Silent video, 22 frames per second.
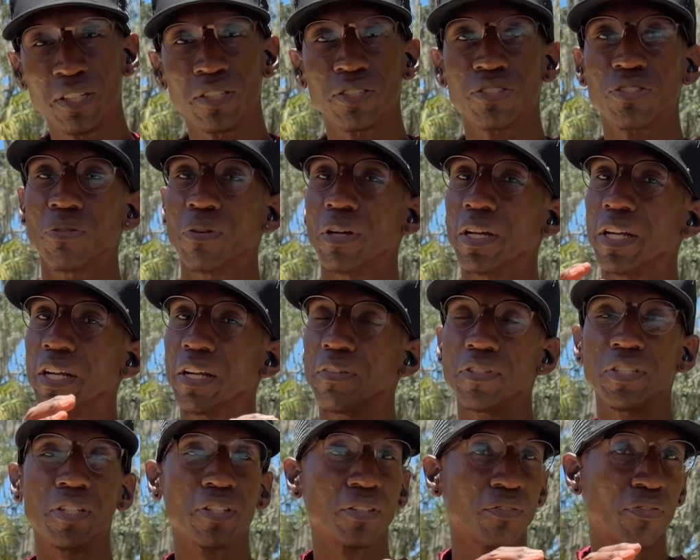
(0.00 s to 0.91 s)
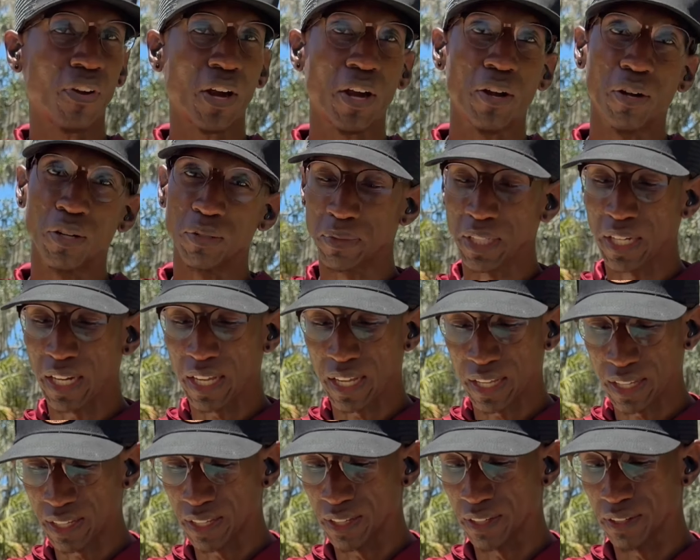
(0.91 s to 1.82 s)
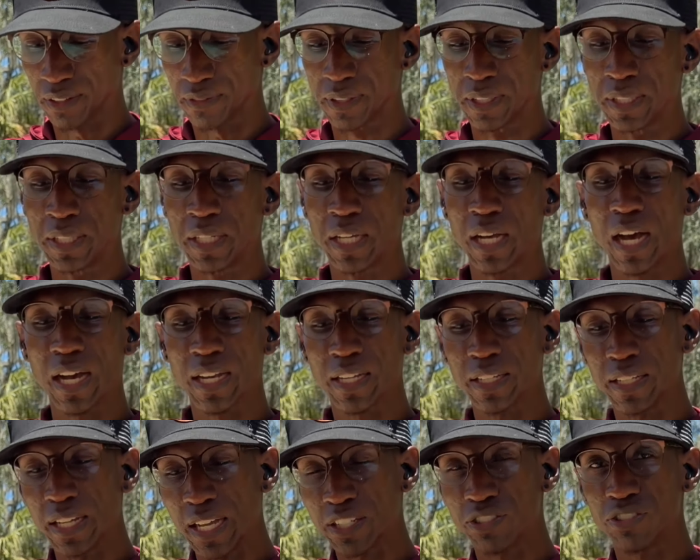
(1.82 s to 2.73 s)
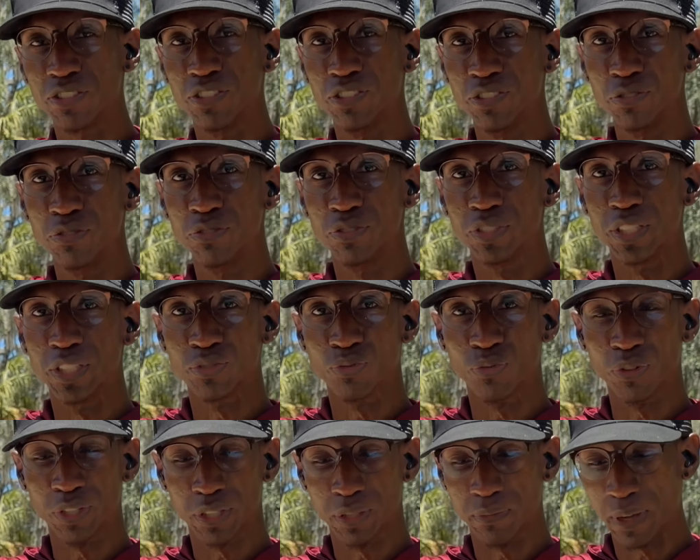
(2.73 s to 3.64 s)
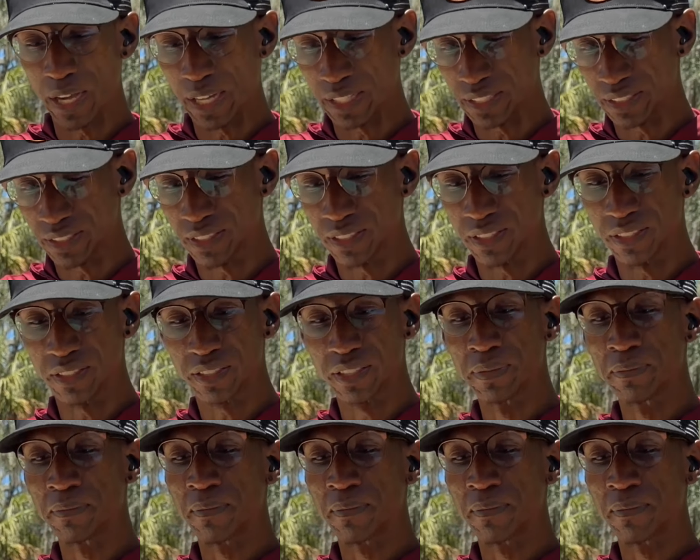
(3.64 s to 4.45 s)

So every other firearm that I have, I can actually use this with the magazines.